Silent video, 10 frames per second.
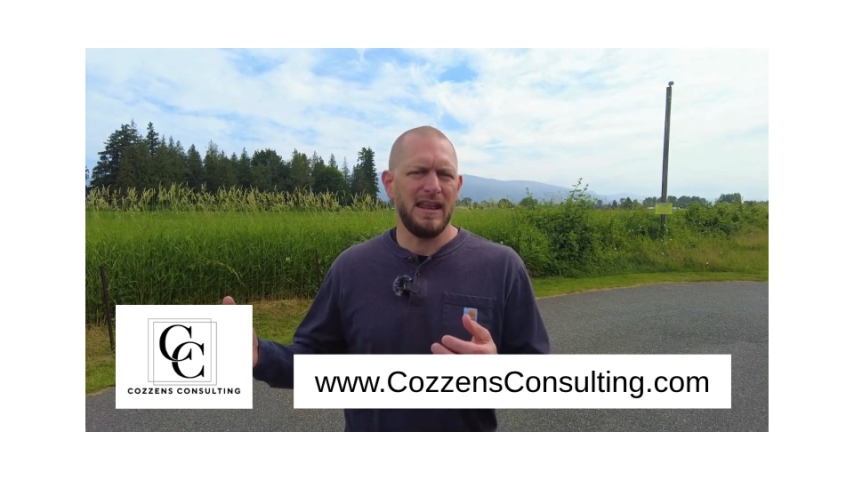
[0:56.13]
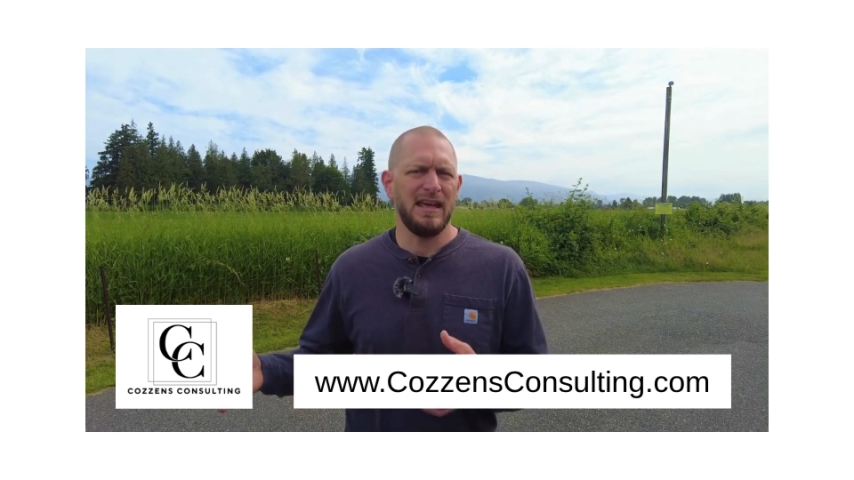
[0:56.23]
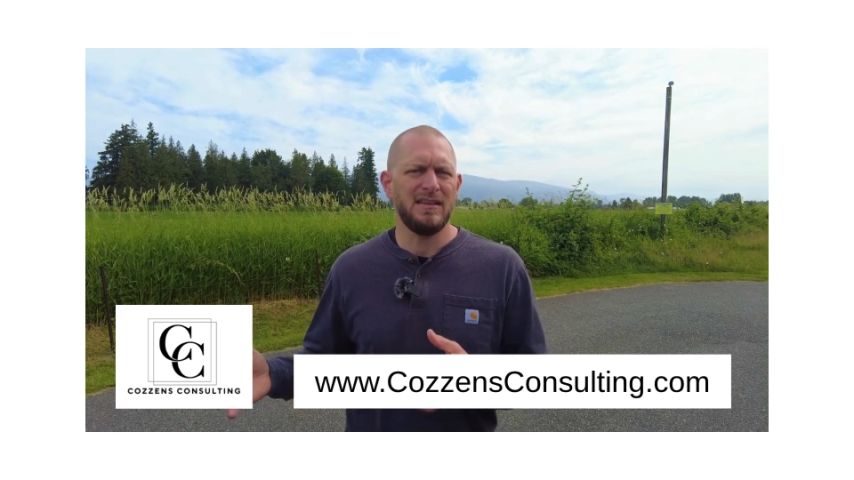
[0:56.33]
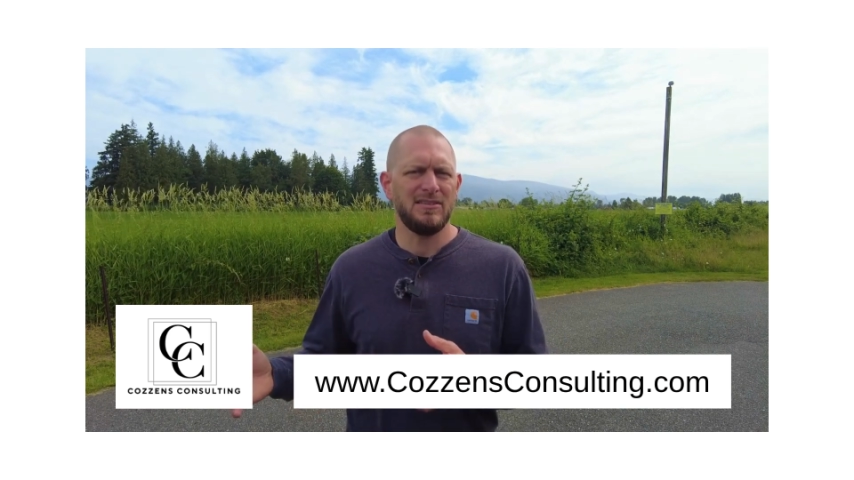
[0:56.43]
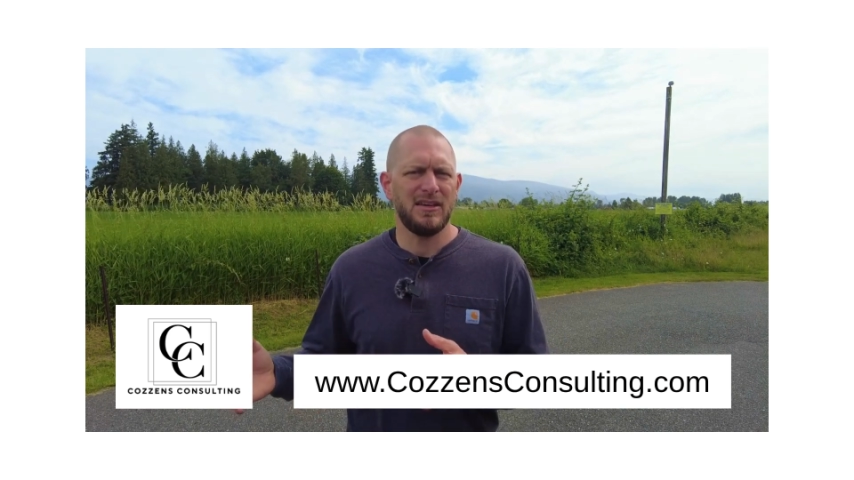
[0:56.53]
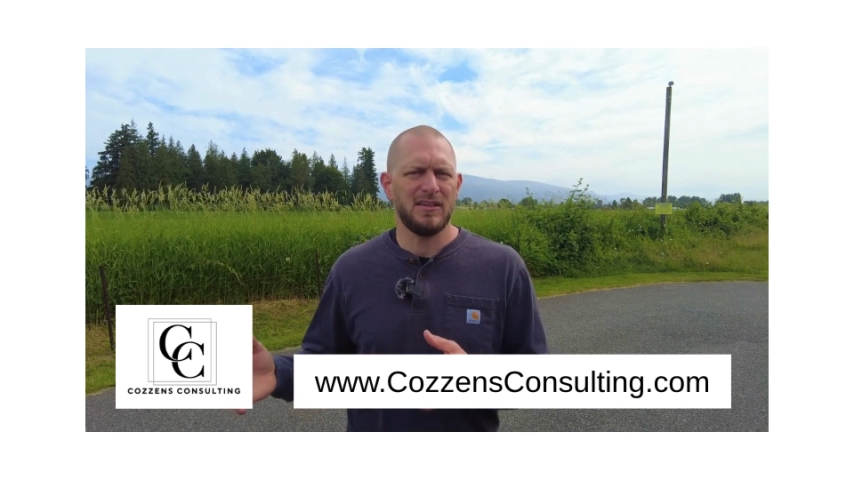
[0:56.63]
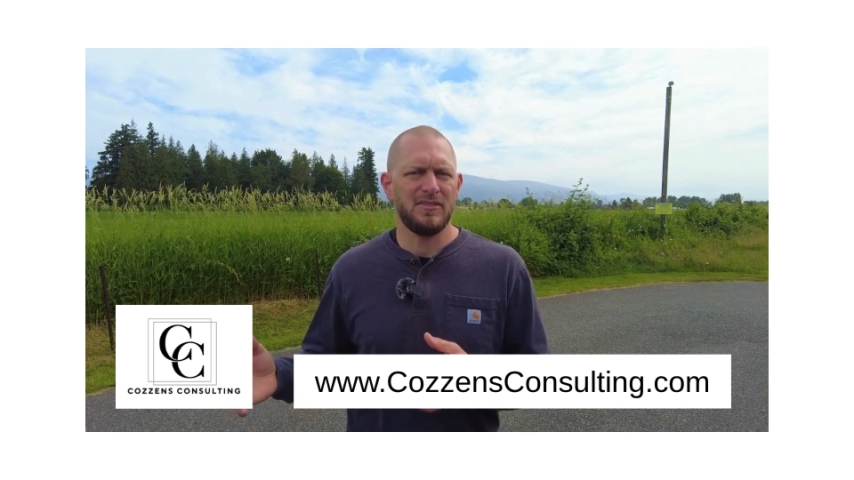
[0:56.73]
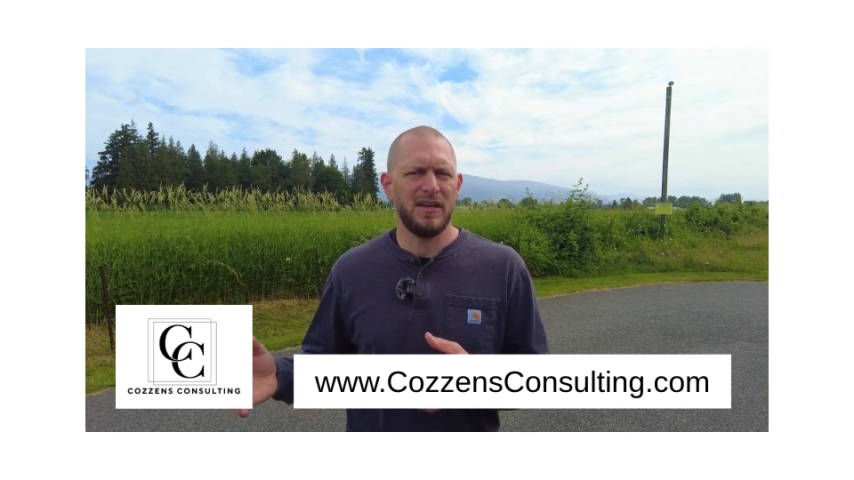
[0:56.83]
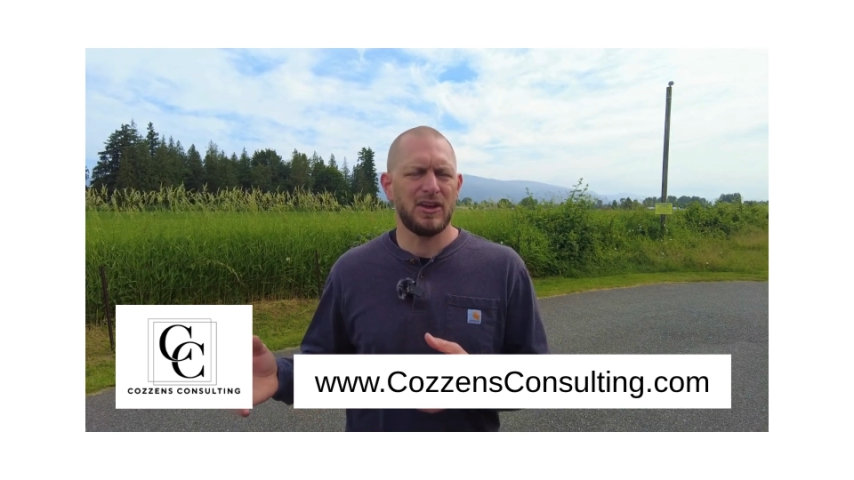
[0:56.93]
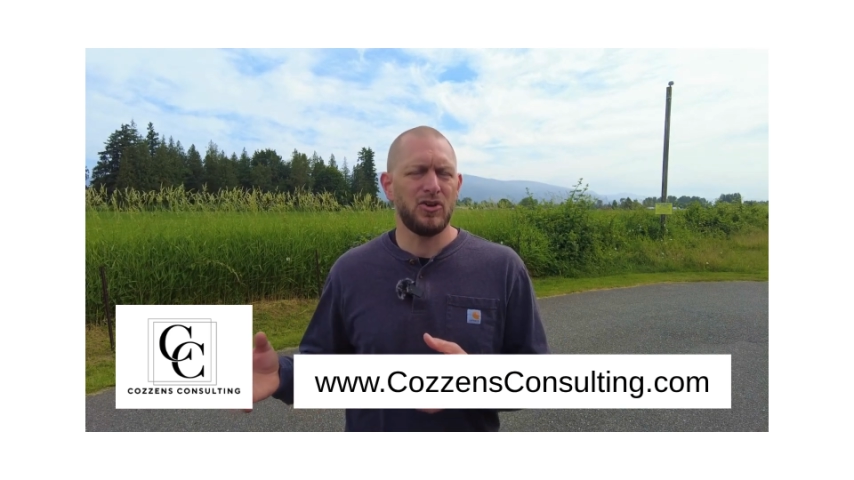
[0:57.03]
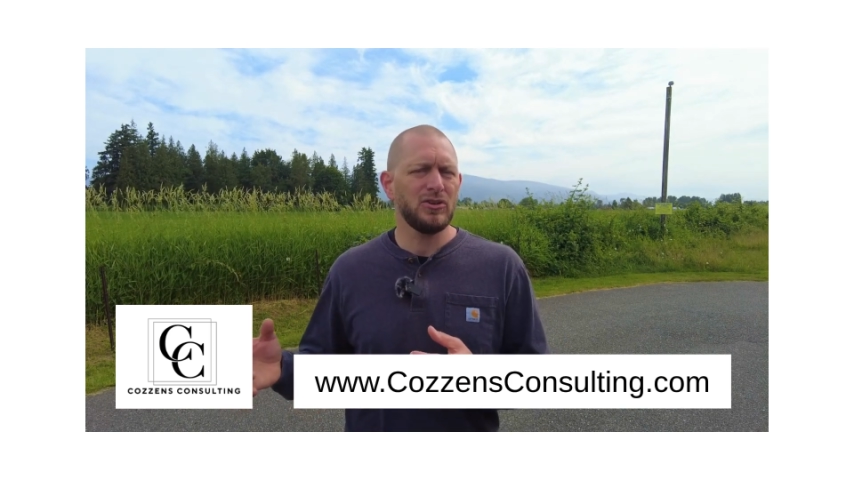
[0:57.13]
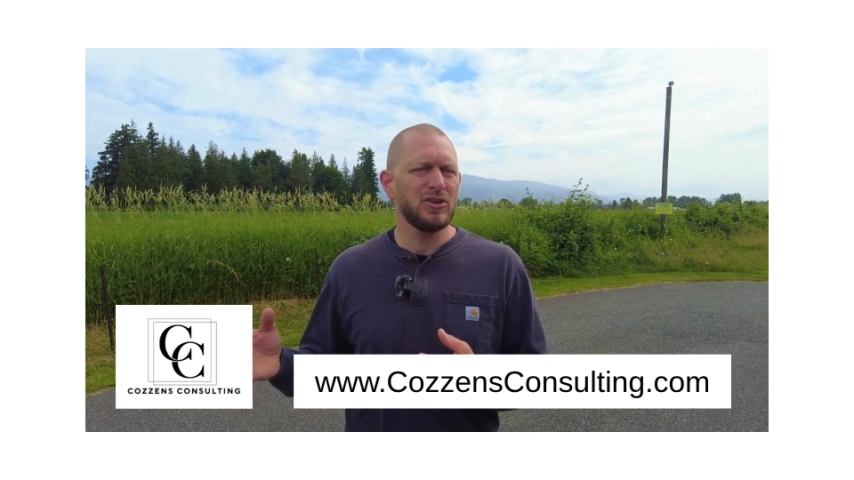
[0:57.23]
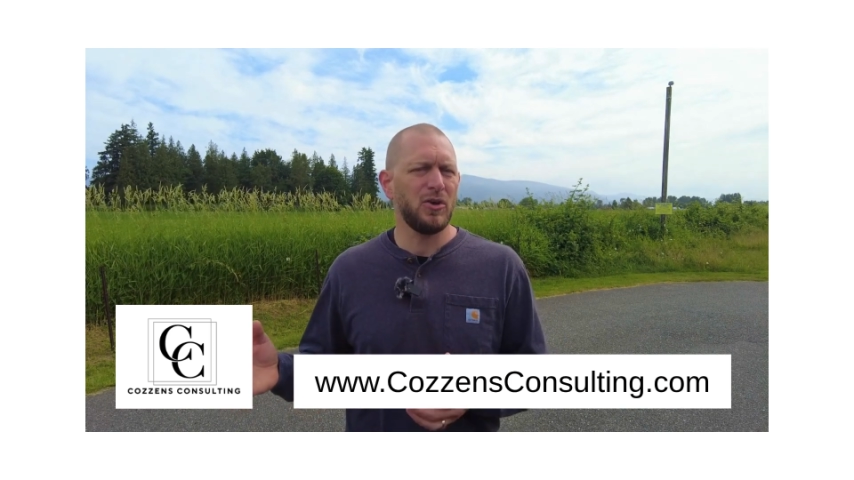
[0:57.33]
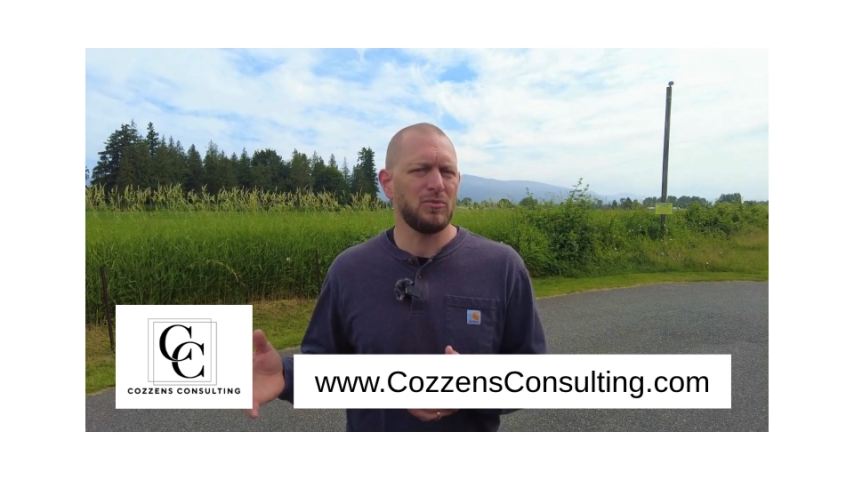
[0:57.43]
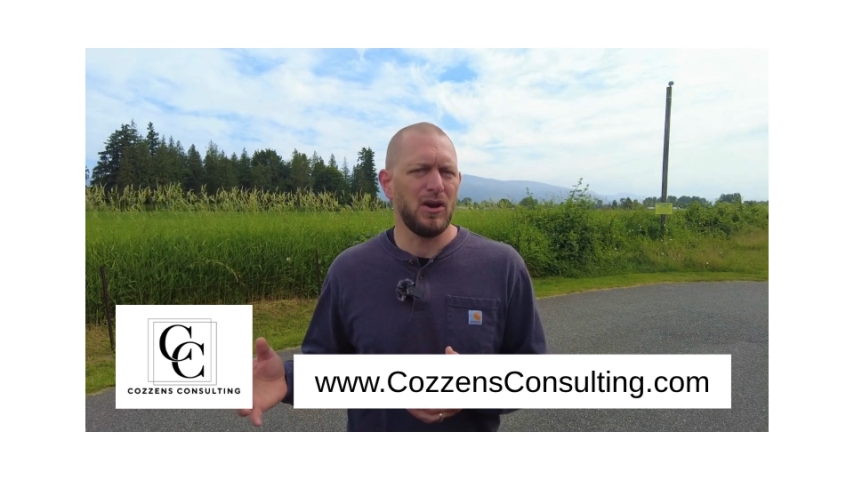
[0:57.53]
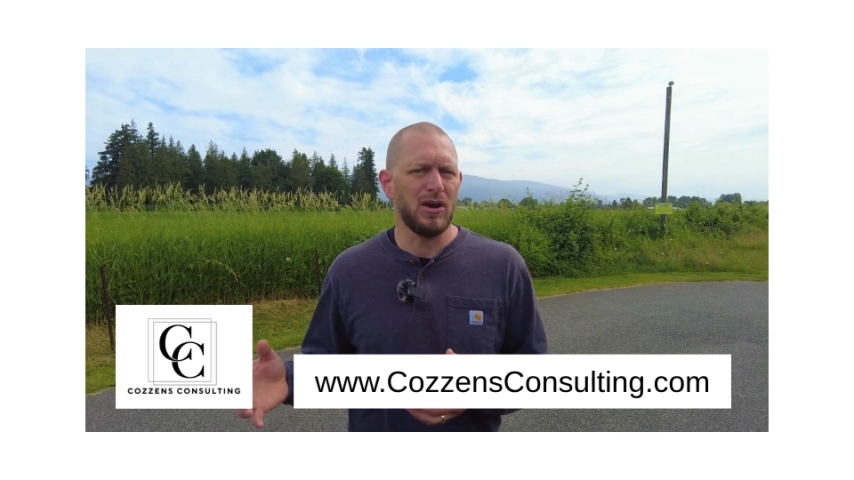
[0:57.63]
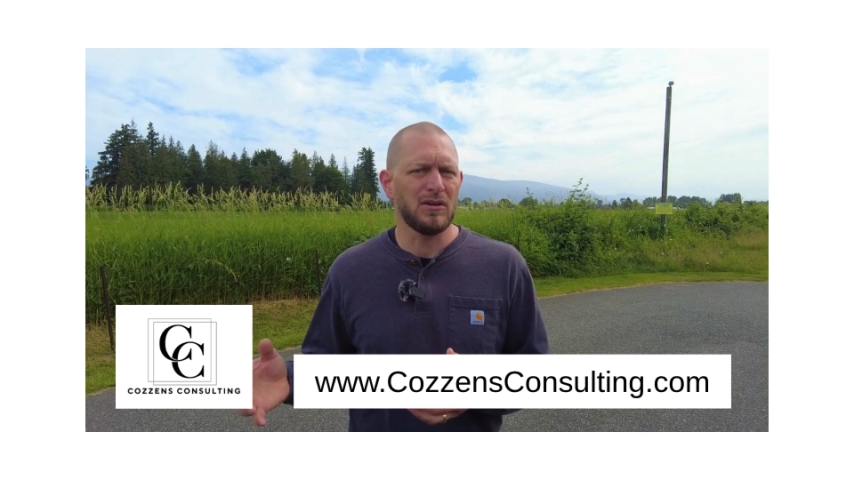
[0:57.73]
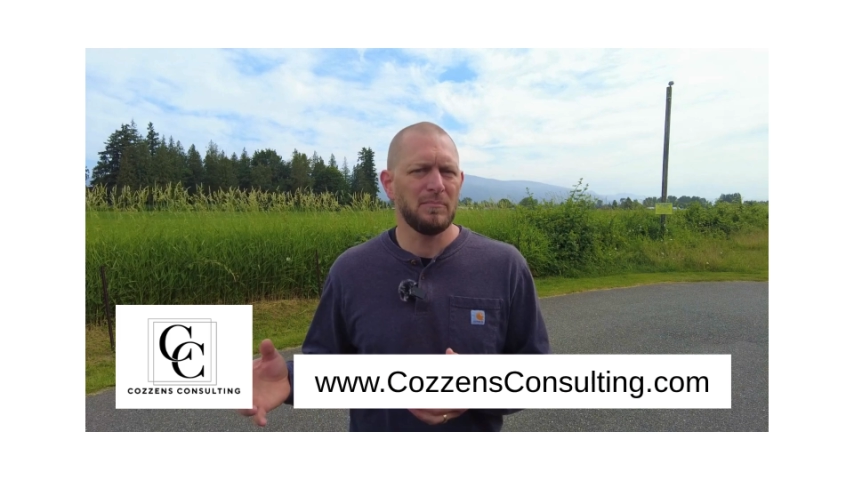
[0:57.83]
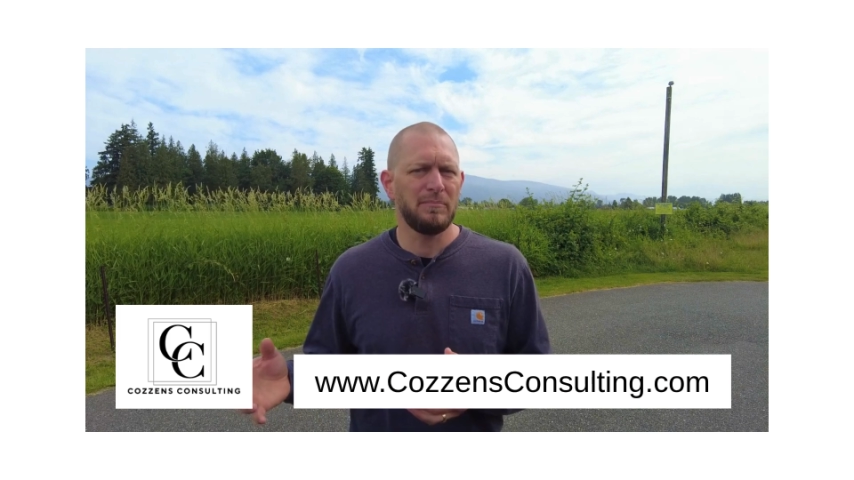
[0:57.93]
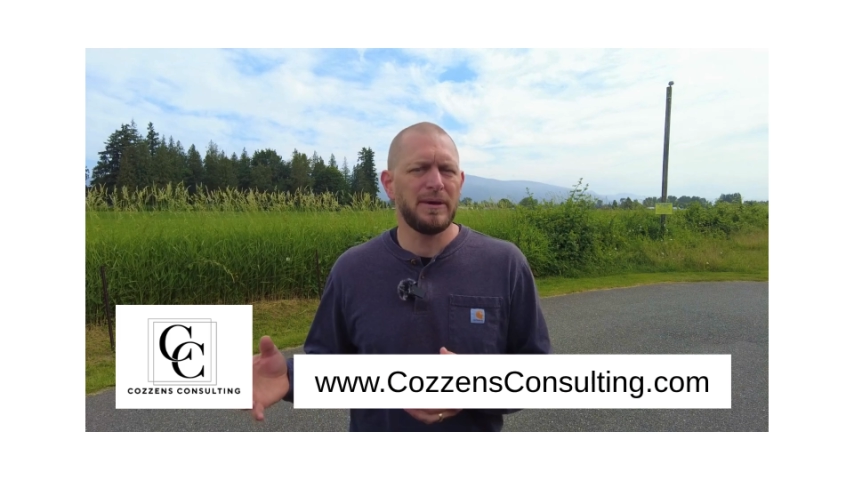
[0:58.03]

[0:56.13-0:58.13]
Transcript: anything that could go wrong.